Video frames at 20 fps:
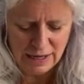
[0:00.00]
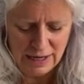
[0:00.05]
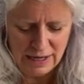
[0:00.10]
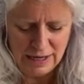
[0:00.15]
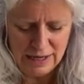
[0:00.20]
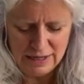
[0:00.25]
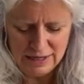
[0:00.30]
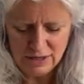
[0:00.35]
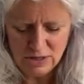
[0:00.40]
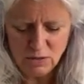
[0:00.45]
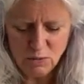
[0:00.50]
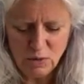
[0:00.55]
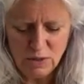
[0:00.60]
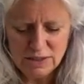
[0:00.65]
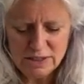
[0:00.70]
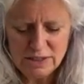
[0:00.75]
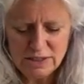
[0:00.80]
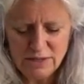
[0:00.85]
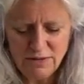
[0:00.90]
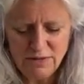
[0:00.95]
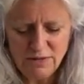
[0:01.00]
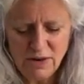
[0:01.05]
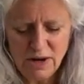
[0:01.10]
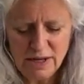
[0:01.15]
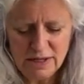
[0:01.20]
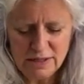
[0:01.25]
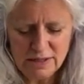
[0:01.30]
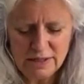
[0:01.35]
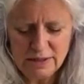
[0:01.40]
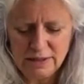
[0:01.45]
in towards the
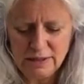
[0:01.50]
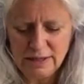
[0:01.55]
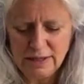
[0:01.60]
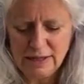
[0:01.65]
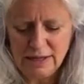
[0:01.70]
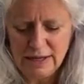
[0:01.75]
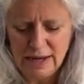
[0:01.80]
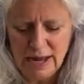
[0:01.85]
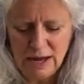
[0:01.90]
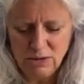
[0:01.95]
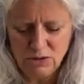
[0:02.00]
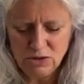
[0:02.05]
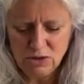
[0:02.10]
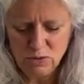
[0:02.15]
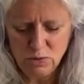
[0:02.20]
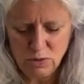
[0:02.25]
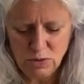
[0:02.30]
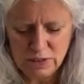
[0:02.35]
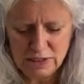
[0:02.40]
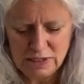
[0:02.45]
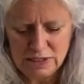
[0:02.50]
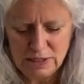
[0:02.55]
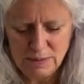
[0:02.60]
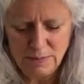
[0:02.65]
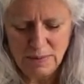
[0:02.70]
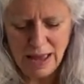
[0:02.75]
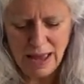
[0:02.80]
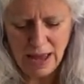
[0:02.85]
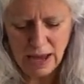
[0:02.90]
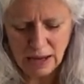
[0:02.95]
front and out towards the
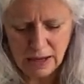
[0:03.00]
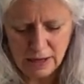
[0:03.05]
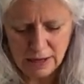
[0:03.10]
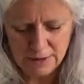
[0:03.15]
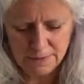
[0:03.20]
back.